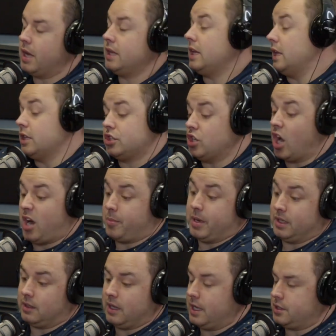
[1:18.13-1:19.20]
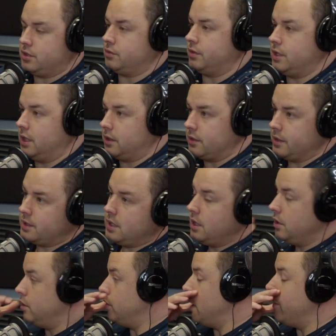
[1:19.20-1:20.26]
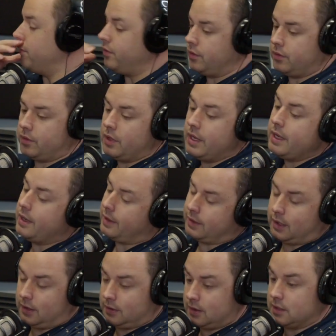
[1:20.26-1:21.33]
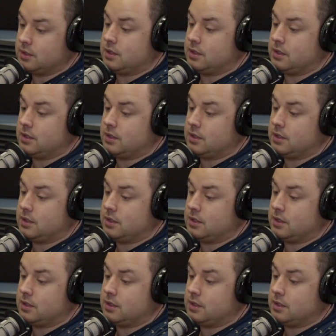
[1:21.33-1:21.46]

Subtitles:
And the top end class is ridiculous. You have, again,